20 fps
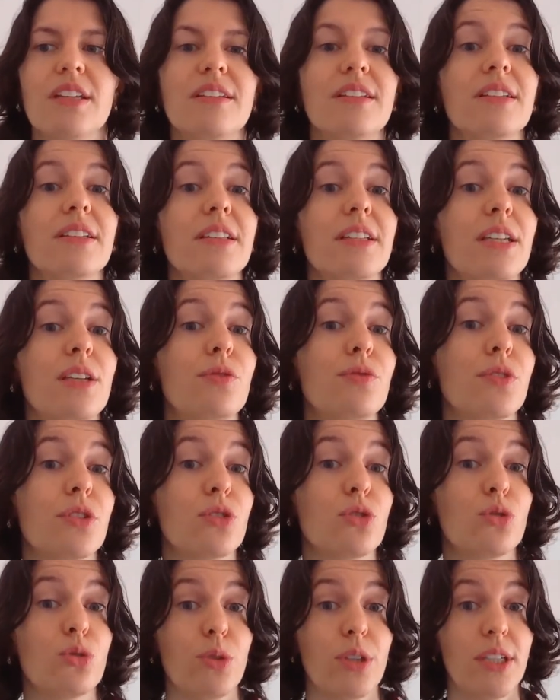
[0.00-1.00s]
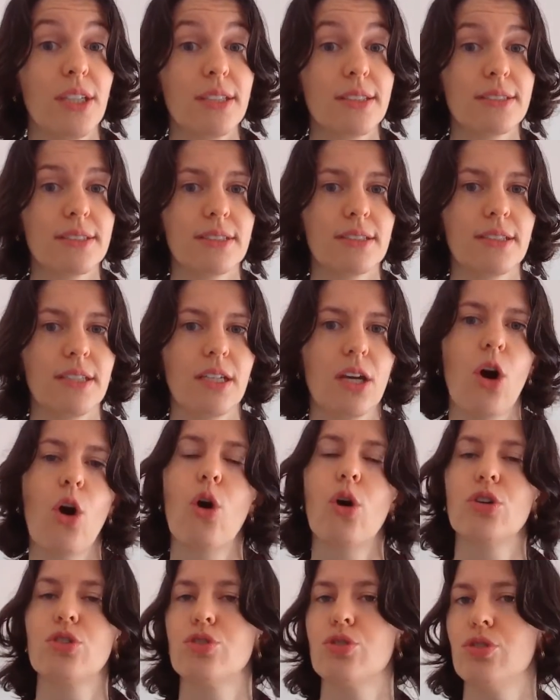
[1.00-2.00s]
delivered to Italy
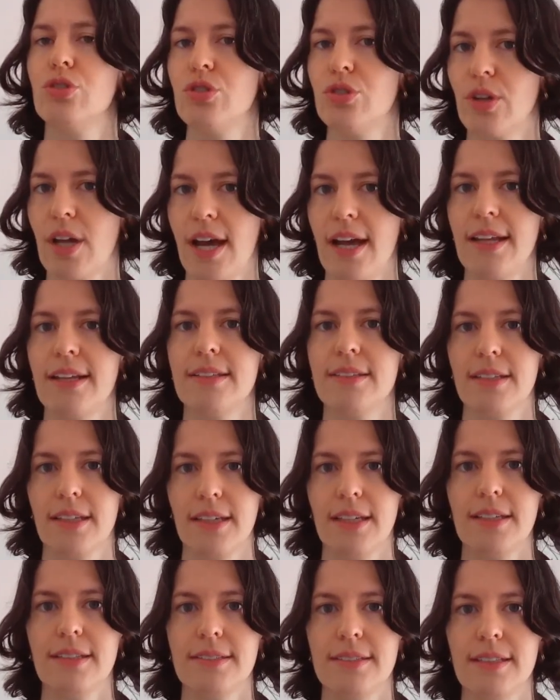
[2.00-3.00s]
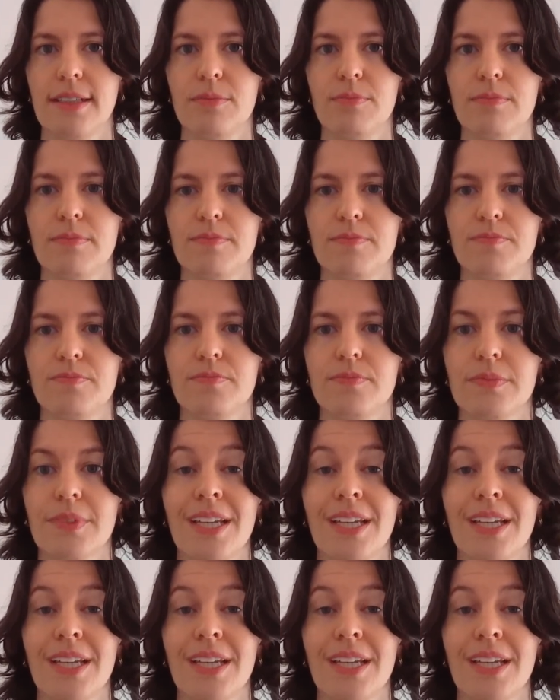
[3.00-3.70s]
or to the United Kingdom.